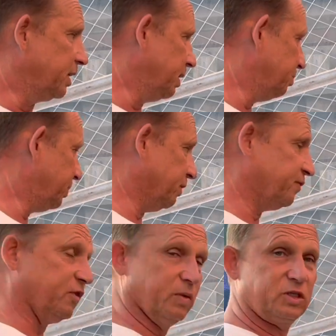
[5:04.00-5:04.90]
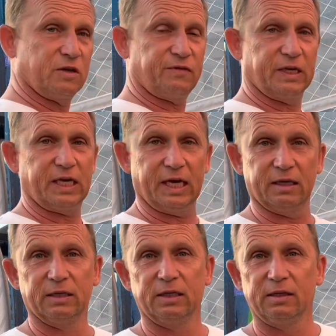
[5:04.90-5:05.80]
But for windsurfing kit,
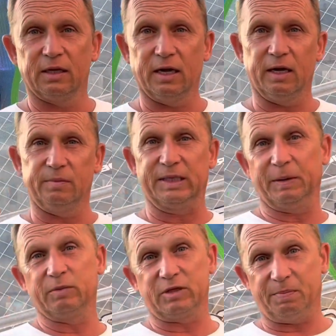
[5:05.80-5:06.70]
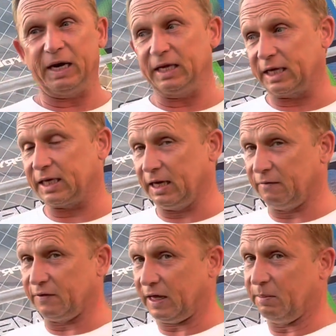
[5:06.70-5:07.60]
to be able to buy that kit
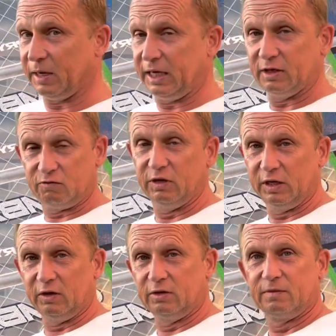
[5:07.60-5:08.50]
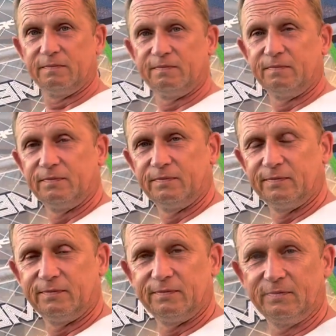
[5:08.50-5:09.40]
for that money is really good.
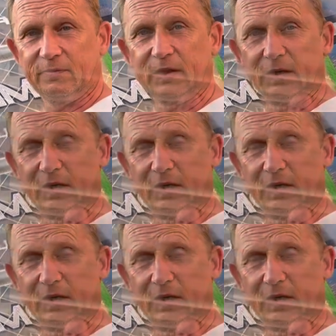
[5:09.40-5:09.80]
Okay,